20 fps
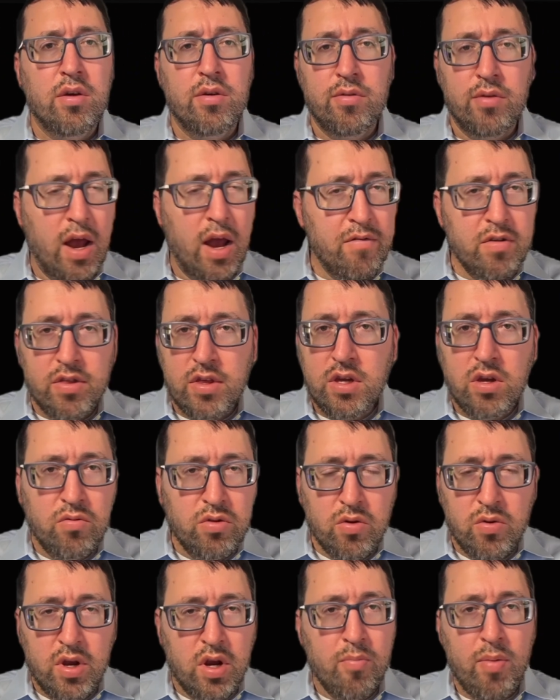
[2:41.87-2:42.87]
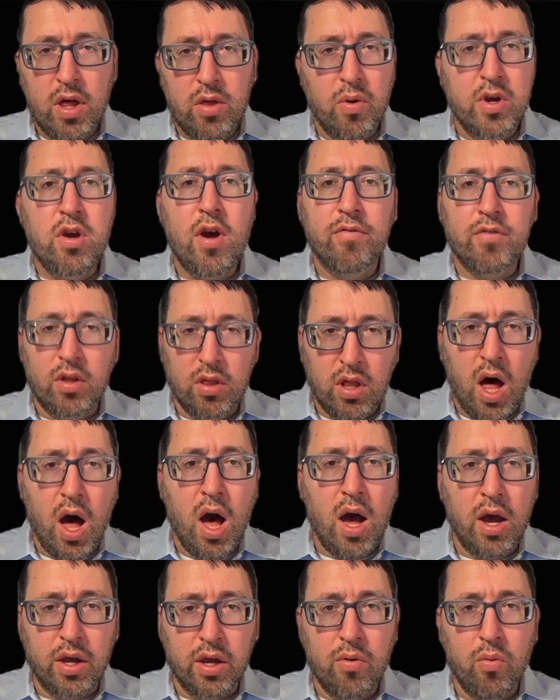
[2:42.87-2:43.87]
Everything you do here, by the way, you have to
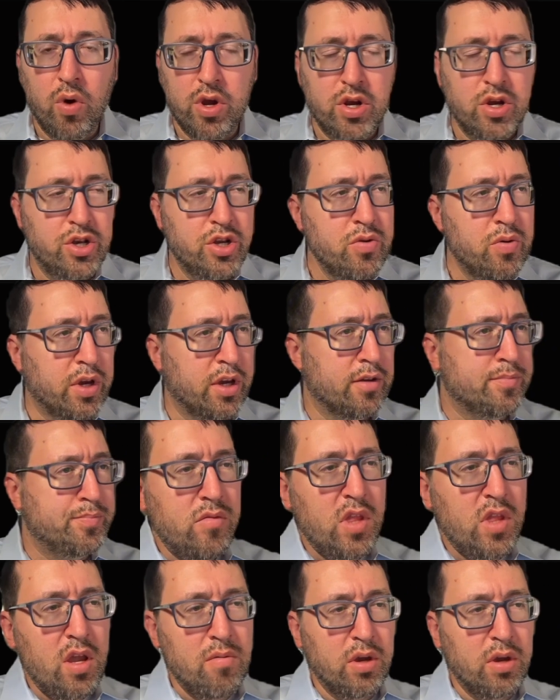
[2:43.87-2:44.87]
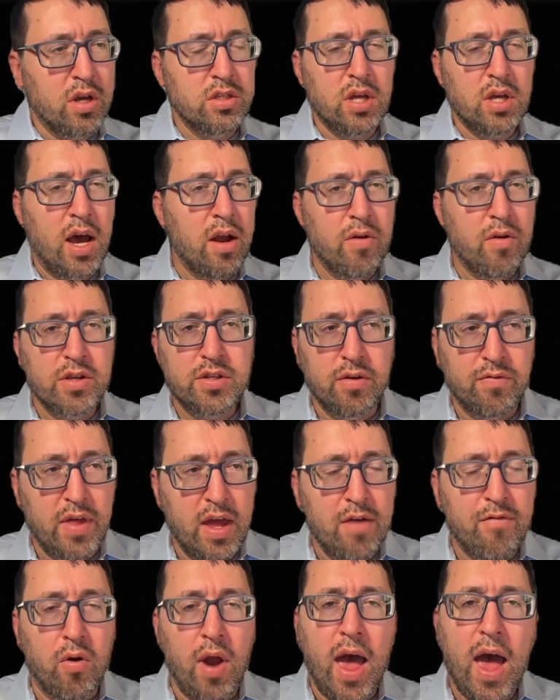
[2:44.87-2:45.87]
log what you're doing, because the IRS, if they
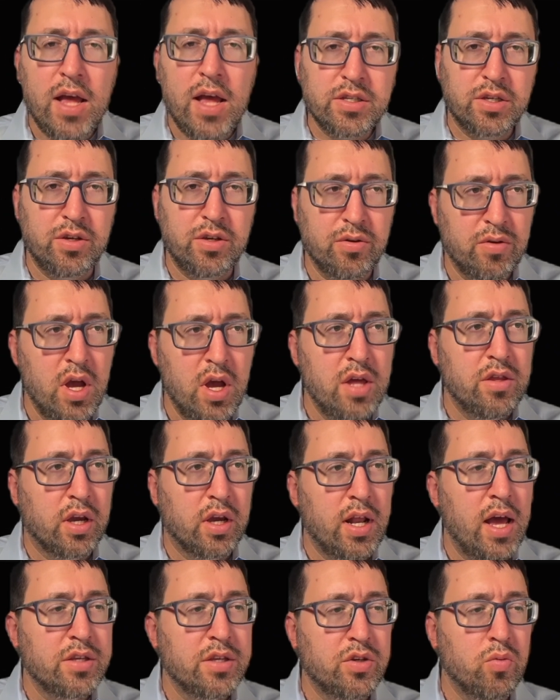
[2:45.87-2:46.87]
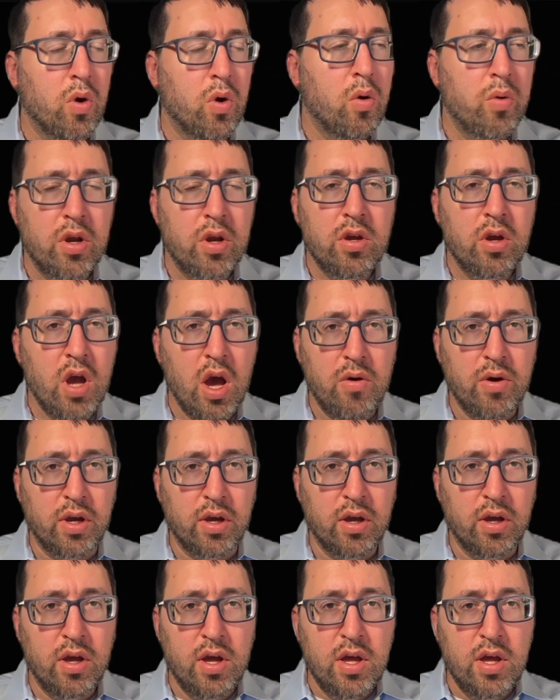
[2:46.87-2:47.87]
ever ask you, they're going to ask you, well, where are you going?
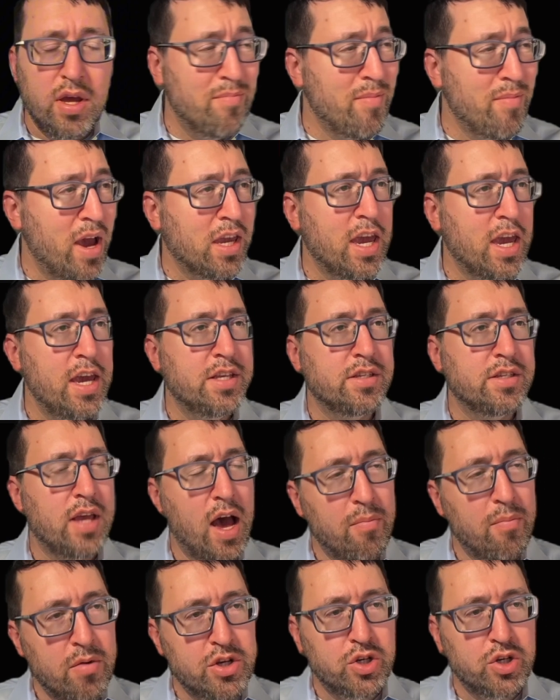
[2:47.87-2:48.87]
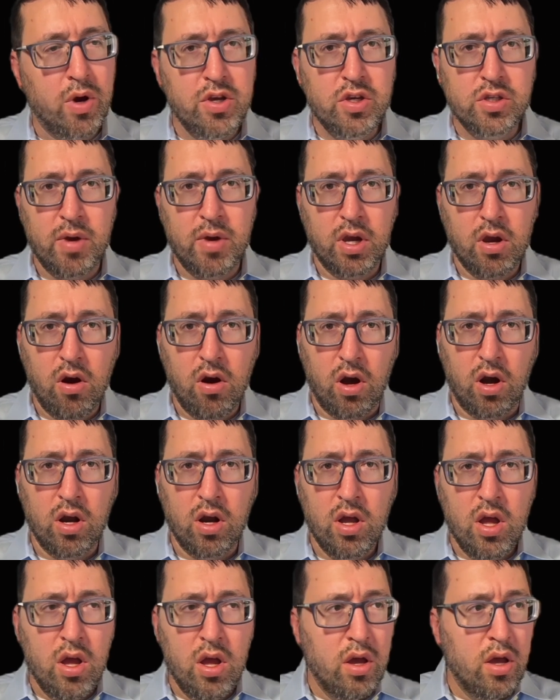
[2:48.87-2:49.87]
In my case, how much do I use my car?
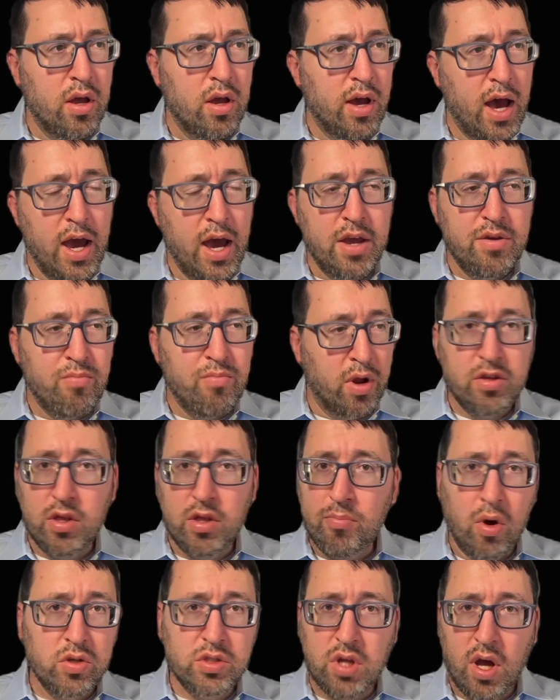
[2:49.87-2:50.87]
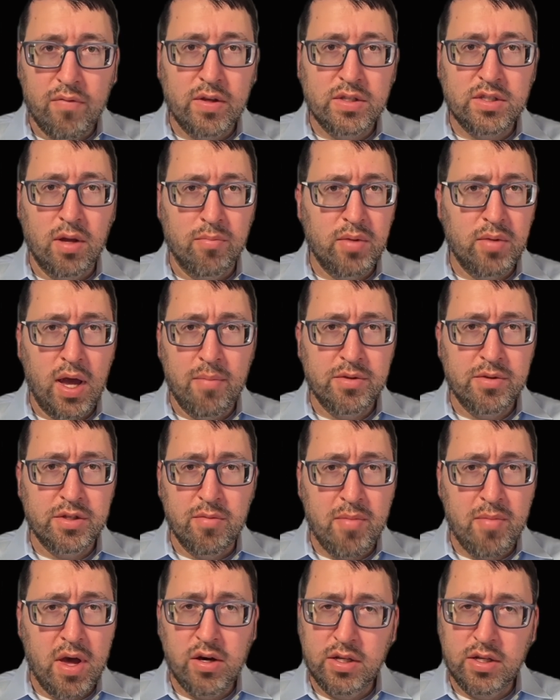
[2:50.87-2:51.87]
I run to the post office sometimes to
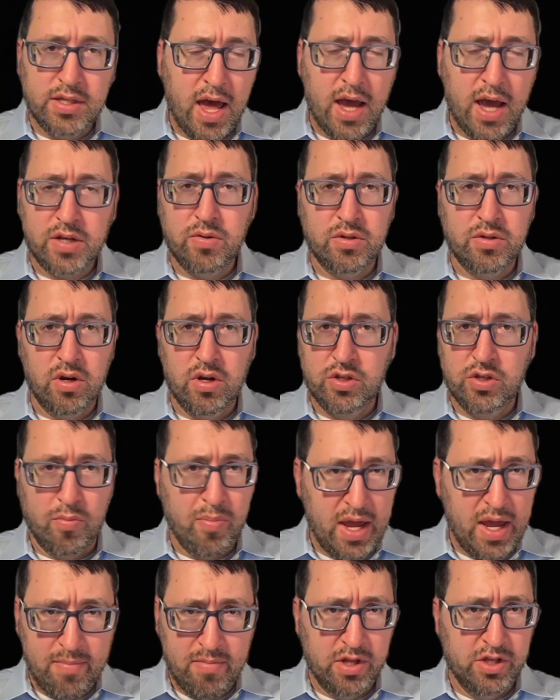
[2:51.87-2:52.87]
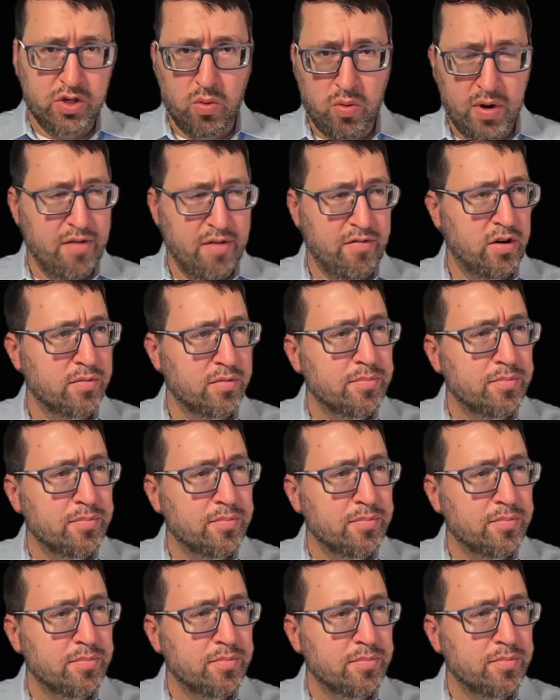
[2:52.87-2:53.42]
mail in tax returns or payments or whatever.